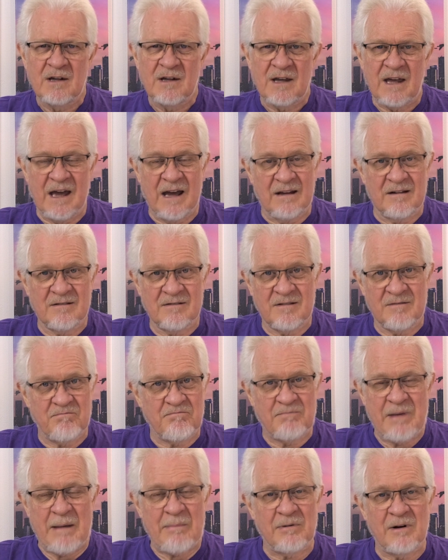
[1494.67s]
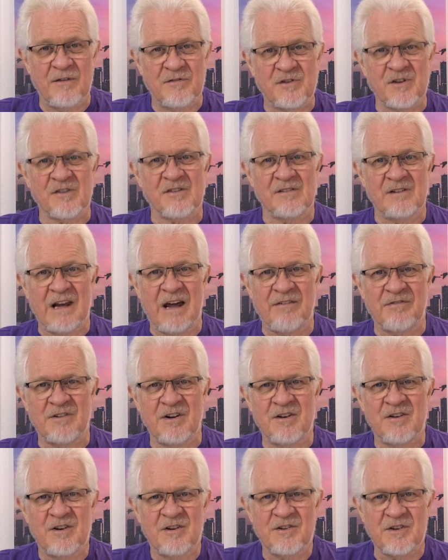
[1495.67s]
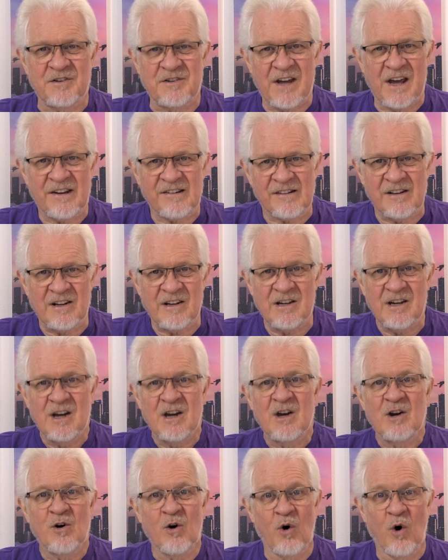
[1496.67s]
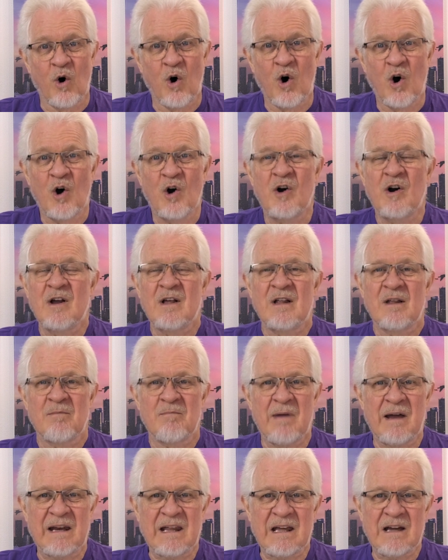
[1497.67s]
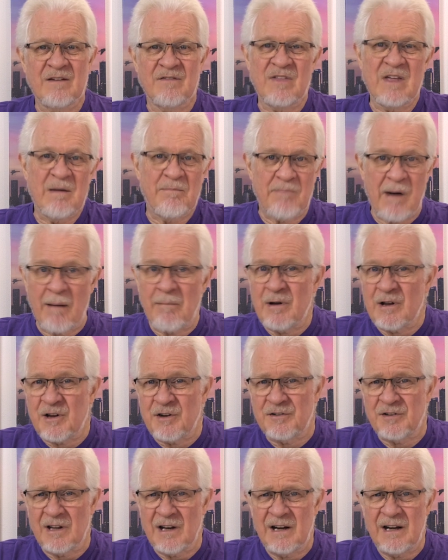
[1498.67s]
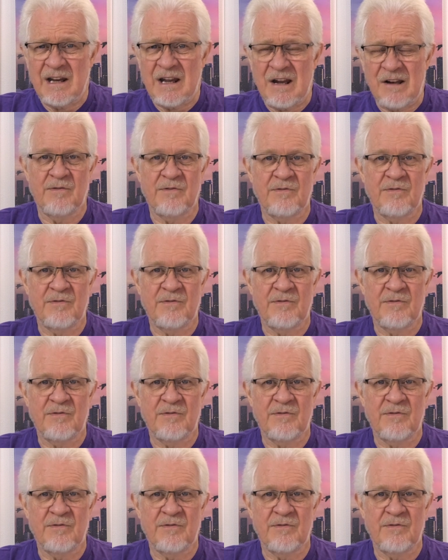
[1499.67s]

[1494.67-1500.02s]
and people have just left it to Tesla or many of the public utilities